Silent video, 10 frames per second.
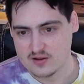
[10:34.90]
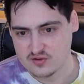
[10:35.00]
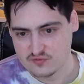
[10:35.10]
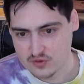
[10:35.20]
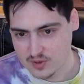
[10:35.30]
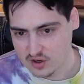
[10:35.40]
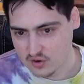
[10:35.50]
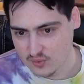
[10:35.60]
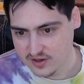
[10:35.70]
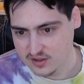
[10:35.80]
from a
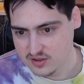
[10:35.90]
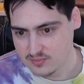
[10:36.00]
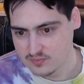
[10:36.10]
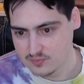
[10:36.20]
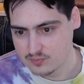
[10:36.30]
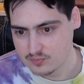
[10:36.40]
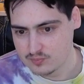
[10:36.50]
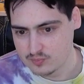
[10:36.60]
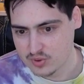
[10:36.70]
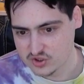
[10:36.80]
curriculum
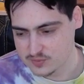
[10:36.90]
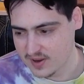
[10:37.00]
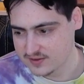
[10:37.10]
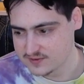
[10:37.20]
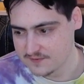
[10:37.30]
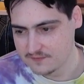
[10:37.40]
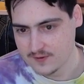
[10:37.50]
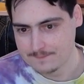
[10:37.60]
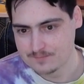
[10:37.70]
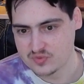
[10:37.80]
perspective,
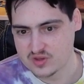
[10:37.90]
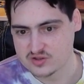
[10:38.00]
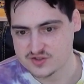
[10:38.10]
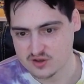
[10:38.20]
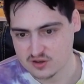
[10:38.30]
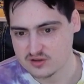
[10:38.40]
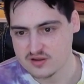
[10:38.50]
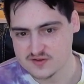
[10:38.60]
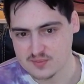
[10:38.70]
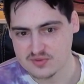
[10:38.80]
there's
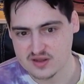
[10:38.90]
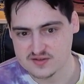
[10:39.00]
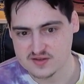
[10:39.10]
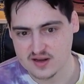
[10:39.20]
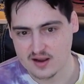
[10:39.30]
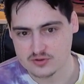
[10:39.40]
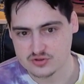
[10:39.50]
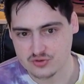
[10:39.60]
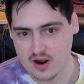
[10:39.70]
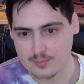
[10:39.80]
certainly some things that I would
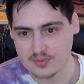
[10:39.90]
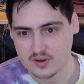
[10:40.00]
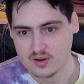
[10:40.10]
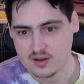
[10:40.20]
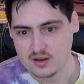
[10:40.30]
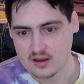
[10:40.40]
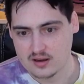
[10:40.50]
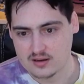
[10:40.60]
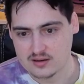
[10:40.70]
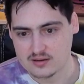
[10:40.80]
drop.
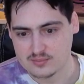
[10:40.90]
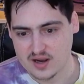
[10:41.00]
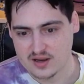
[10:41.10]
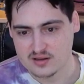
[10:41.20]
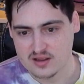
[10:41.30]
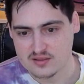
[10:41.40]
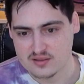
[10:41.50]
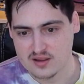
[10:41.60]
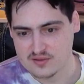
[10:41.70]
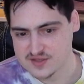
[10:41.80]

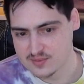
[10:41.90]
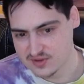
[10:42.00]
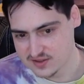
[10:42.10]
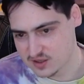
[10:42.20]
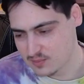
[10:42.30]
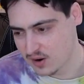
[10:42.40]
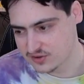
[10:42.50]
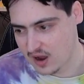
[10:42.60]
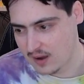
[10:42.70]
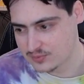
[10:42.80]
And some things are
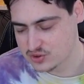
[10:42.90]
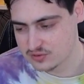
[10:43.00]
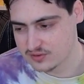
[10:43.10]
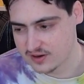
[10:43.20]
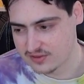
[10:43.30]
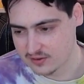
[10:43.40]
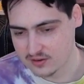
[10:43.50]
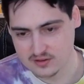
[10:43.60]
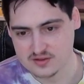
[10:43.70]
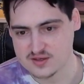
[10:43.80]
marked optional that I think
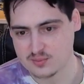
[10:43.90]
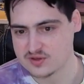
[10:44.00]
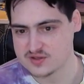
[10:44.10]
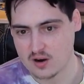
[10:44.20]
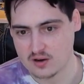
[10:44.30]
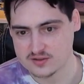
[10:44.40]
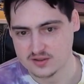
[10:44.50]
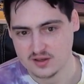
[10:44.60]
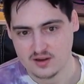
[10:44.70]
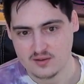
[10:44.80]
are good and some things aren't.
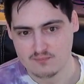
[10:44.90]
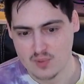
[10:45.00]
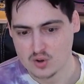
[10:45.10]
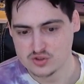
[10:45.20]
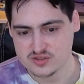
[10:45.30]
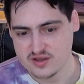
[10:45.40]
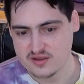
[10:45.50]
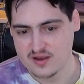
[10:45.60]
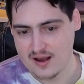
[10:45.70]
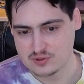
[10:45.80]
Mostly
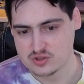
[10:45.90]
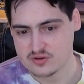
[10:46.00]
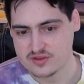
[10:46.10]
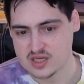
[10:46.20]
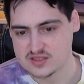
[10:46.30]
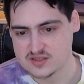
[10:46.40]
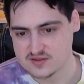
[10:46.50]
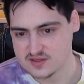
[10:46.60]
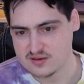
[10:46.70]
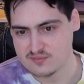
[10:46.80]
the optional
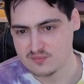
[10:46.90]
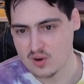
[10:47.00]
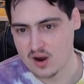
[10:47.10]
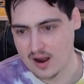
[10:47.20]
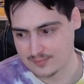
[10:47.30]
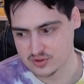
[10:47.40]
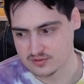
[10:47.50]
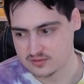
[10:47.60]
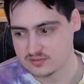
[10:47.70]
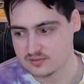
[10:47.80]
things seem
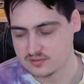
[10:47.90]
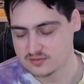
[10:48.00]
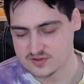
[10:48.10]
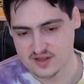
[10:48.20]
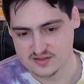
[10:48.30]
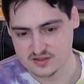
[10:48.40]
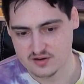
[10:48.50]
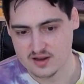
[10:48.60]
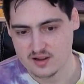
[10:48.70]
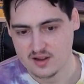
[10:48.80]
optional, so that's
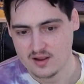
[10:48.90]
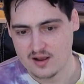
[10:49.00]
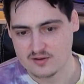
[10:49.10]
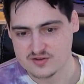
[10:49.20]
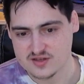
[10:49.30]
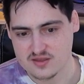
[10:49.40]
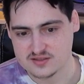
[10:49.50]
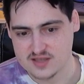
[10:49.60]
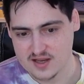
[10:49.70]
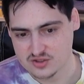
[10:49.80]
great. I would say the
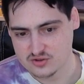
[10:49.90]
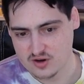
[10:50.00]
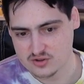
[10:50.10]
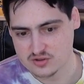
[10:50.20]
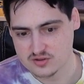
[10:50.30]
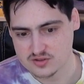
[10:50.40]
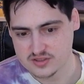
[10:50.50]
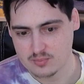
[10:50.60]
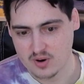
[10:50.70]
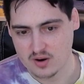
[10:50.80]
data
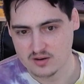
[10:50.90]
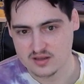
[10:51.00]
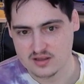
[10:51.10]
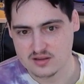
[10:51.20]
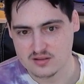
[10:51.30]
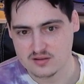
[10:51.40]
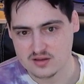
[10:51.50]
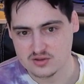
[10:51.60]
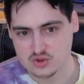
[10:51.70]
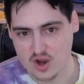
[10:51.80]
structures part in
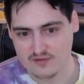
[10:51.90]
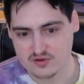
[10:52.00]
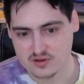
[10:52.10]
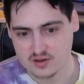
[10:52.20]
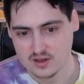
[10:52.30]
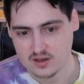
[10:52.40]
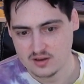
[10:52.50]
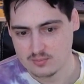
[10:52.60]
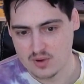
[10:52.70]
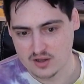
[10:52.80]
the Java
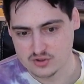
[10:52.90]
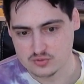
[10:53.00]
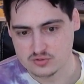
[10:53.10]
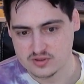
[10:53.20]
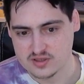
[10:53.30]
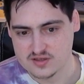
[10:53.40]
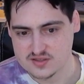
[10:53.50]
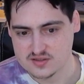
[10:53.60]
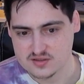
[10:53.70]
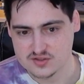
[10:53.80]
module
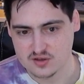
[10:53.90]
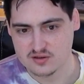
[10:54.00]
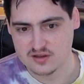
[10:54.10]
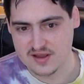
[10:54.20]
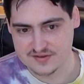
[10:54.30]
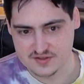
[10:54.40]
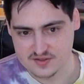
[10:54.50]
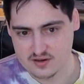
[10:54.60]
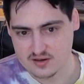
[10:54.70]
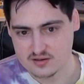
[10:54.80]
is certainly
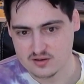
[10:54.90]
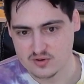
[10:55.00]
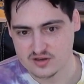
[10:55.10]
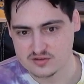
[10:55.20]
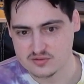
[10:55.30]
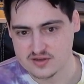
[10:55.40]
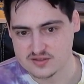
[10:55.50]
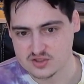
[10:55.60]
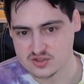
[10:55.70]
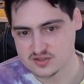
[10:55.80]
necessary. You want to do
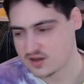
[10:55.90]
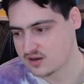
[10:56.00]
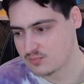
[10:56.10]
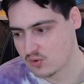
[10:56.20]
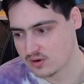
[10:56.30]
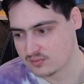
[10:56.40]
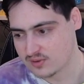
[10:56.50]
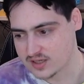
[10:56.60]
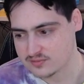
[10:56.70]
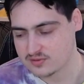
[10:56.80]
this. Just study more
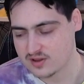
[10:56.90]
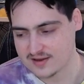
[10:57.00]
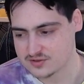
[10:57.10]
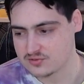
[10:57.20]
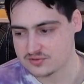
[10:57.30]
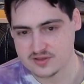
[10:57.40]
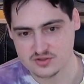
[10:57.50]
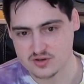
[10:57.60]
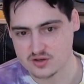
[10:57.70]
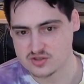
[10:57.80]
like classical data
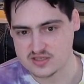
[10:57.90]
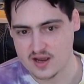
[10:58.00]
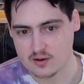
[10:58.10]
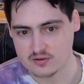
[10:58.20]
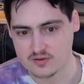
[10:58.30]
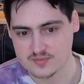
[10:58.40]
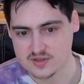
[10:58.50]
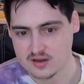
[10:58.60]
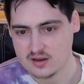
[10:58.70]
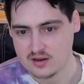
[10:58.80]
structures and
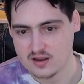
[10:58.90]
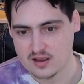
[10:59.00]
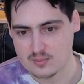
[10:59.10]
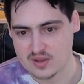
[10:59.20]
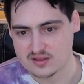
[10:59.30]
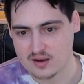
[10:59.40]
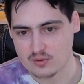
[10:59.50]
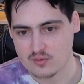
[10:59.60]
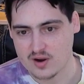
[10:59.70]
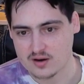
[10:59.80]
algorithms and make that
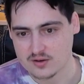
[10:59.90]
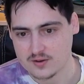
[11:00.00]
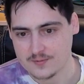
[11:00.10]
required.